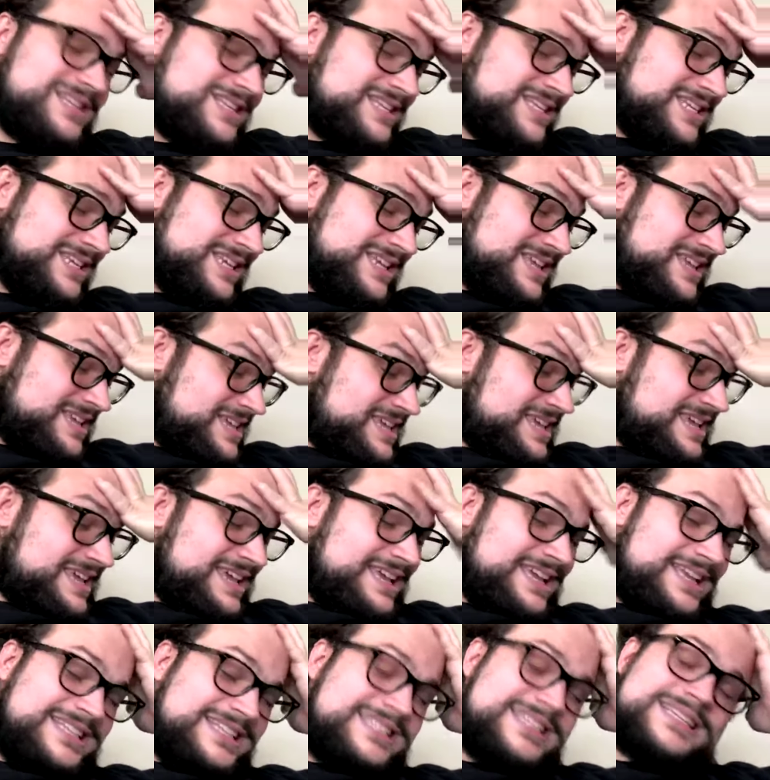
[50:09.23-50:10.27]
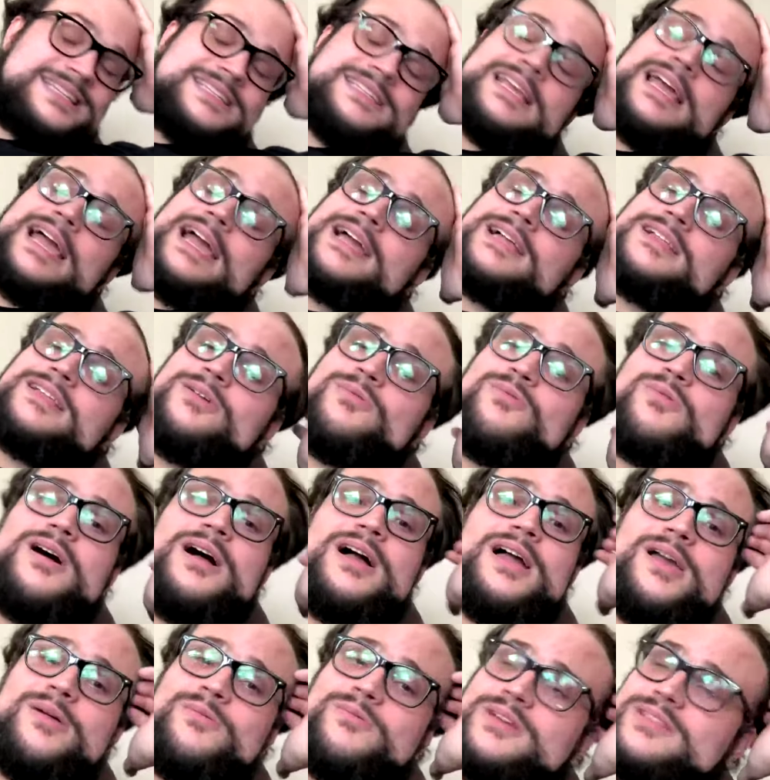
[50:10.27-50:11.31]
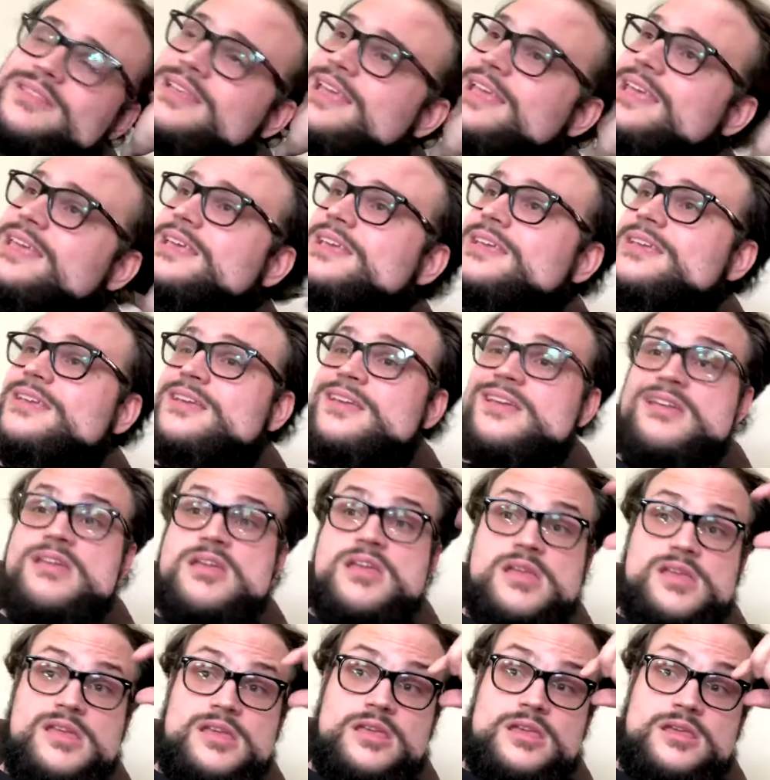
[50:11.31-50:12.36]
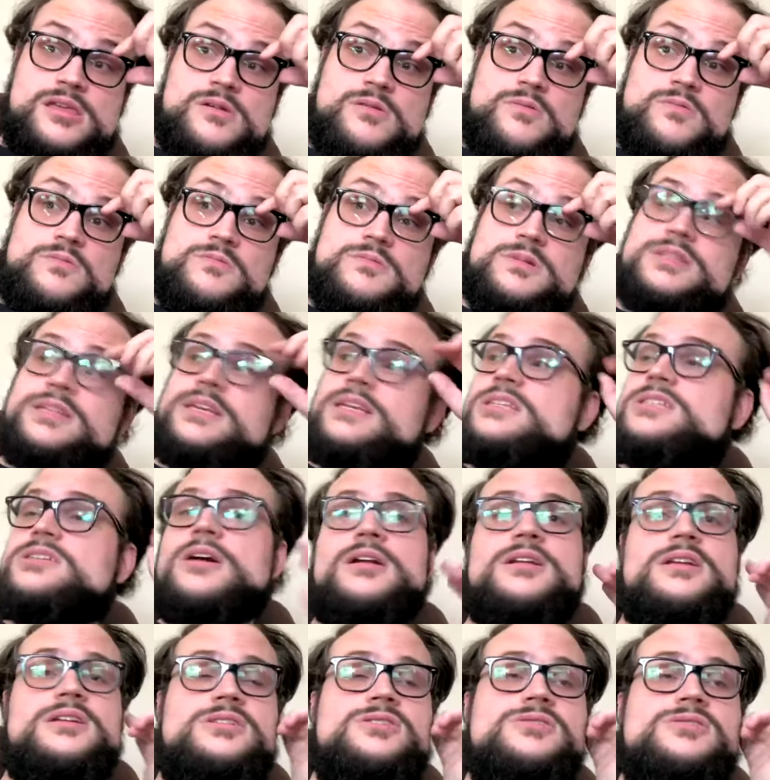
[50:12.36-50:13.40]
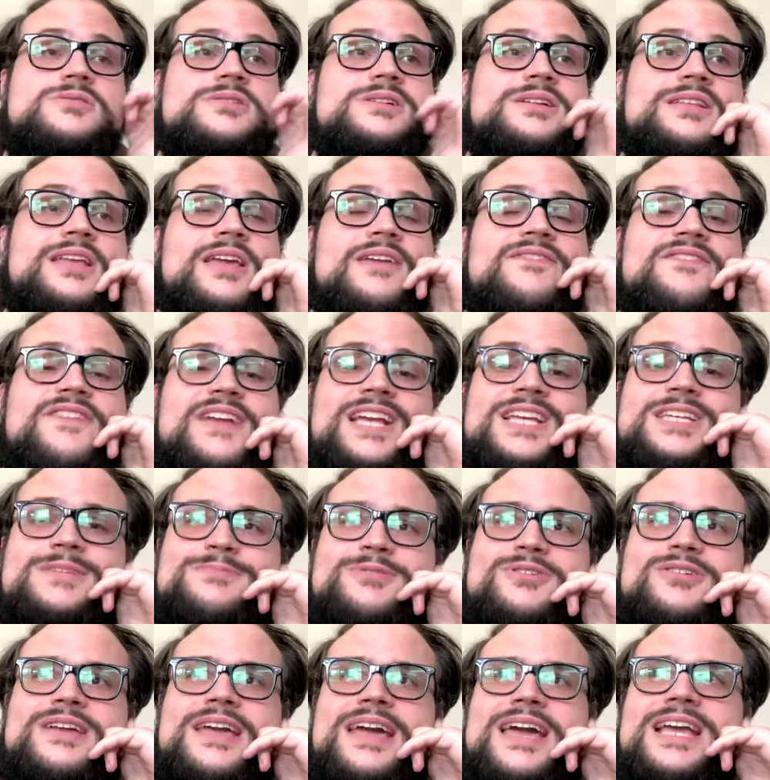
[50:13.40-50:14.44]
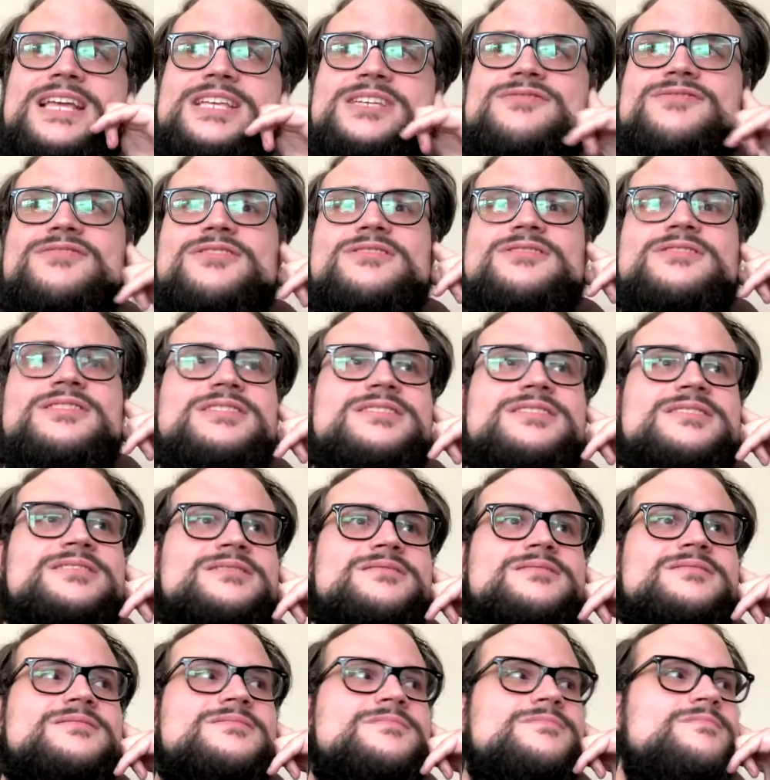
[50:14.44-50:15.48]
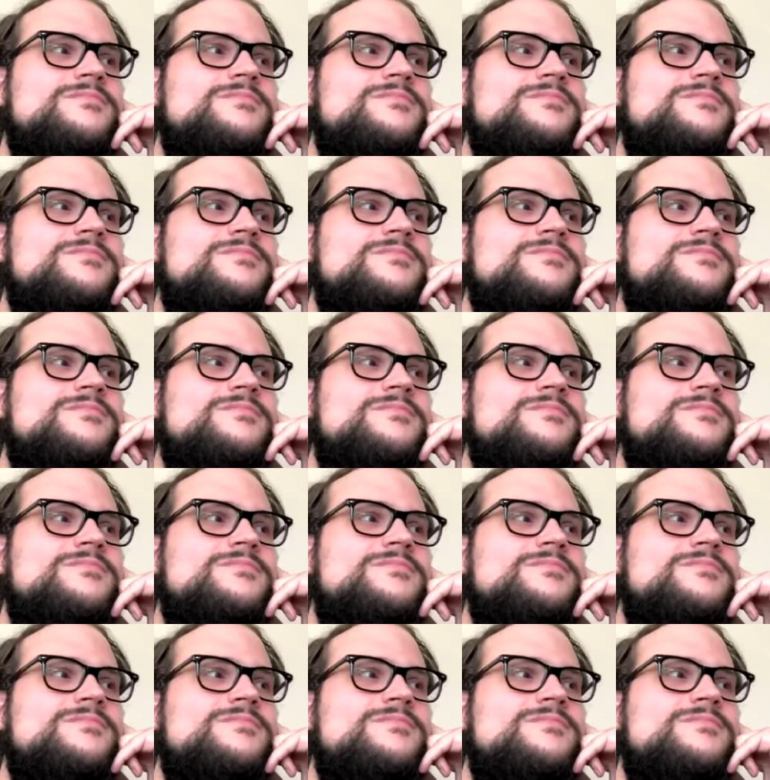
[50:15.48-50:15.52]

It's it's exactly why when like when they started doing like Facebook ads for the